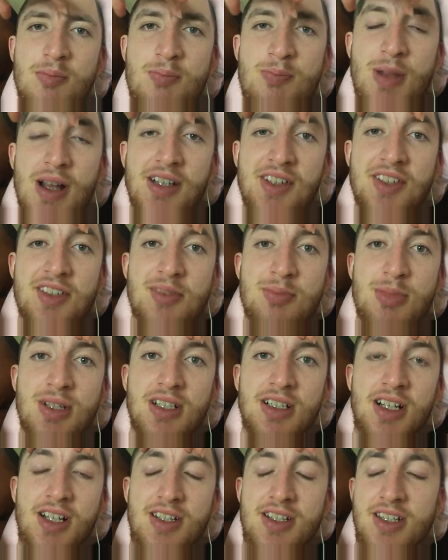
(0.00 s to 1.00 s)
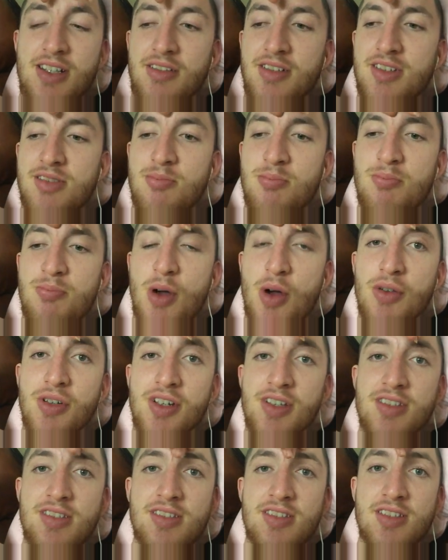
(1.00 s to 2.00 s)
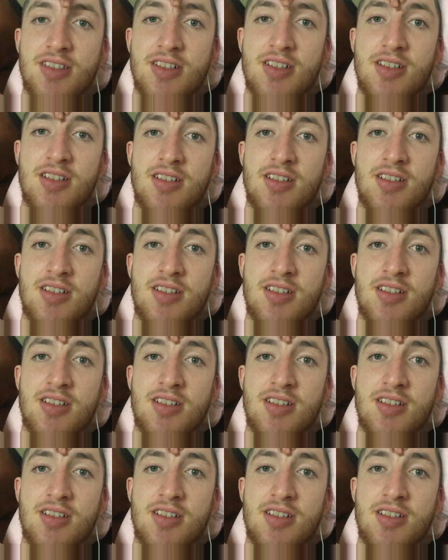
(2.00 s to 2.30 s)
Balanced meal idea is bogus.